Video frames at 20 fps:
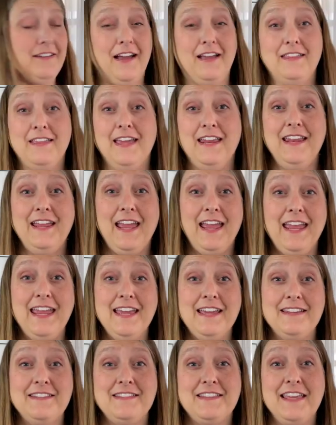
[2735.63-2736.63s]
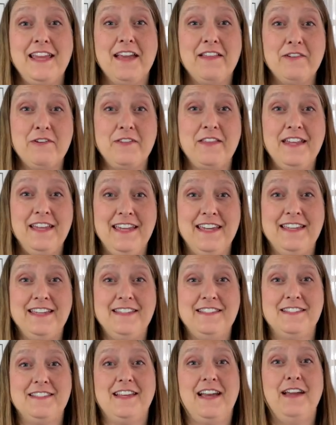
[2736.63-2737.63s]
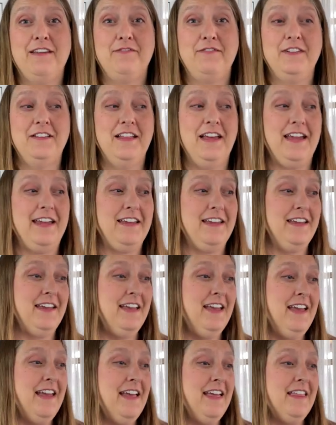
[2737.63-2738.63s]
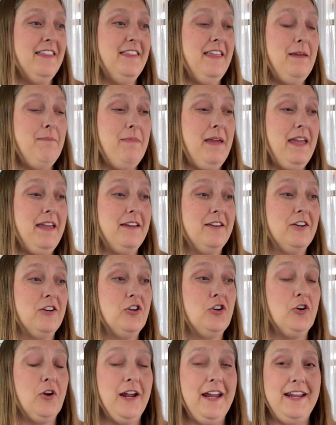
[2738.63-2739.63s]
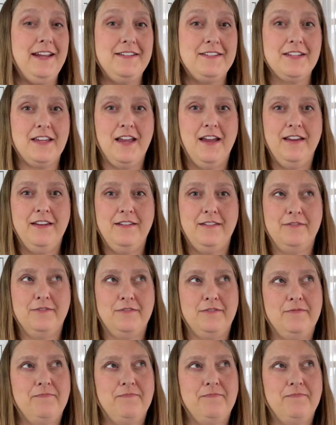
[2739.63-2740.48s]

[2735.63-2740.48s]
the other thing is I feel like they make great kind of